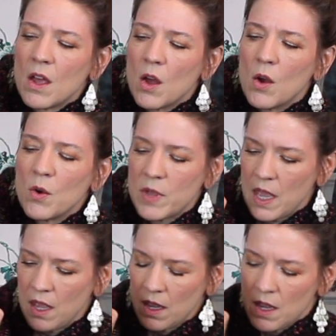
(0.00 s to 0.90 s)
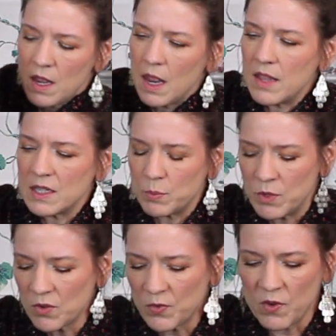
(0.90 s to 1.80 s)
Okay, and these
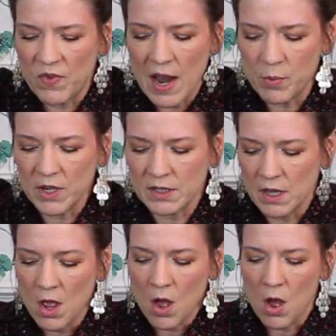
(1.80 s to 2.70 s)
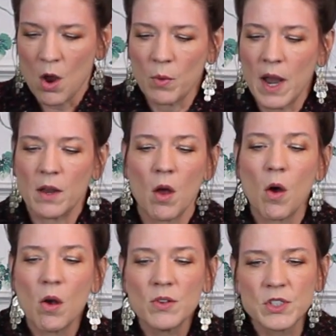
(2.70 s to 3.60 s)
beautiful fabrics. All right,
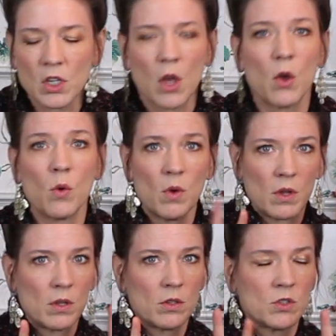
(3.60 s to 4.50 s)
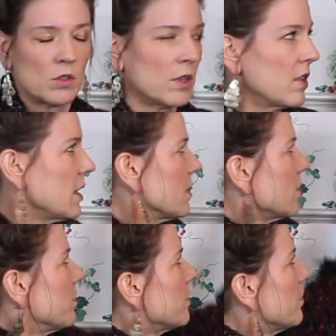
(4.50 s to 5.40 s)
also, look at
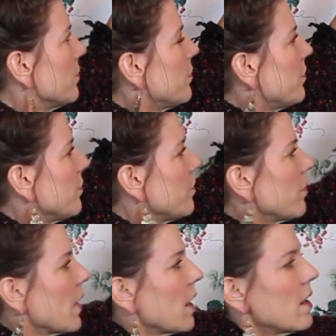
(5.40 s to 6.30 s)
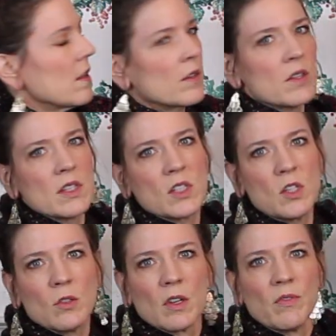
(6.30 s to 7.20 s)
this. Look at this
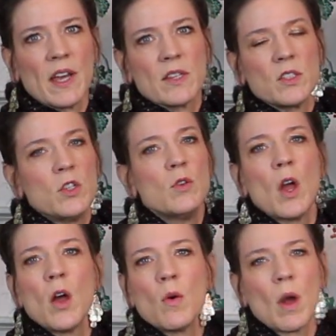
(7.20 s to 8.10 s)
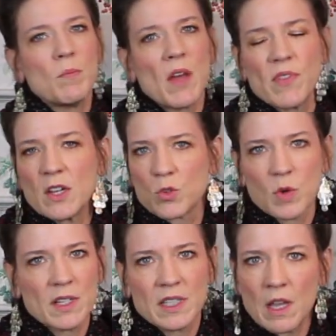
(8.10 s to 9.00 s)
cute little vest. You know I'm not that
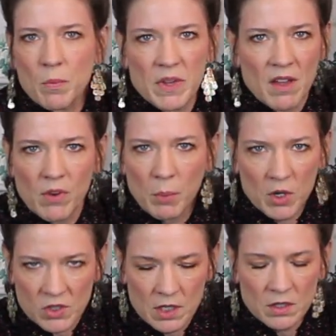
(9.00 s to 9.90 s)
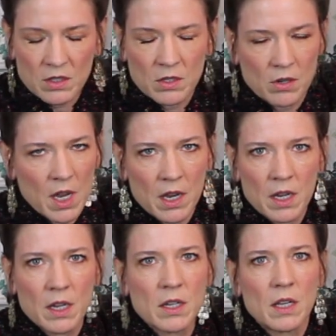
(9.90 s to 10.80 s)
dressy uppy of a person,
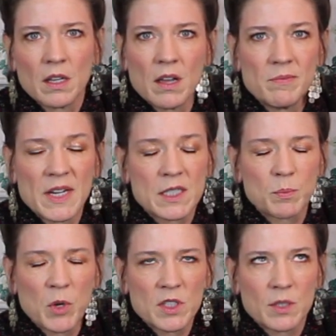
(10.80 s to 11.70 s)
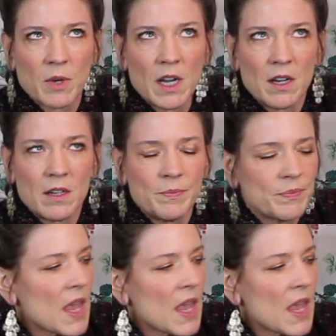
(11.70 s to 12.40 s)
okay? I love my sportswear.